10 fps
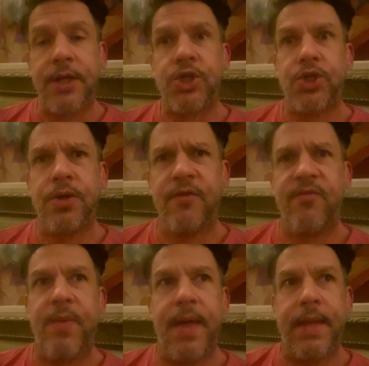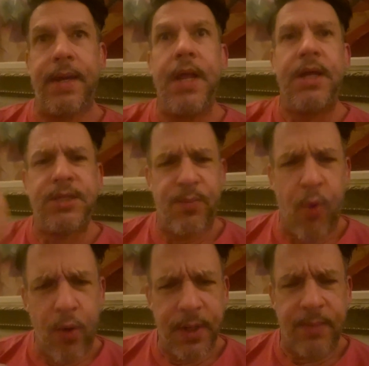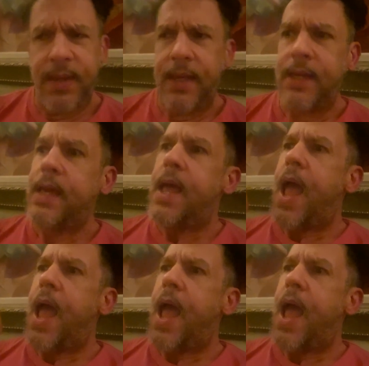should have been supporting me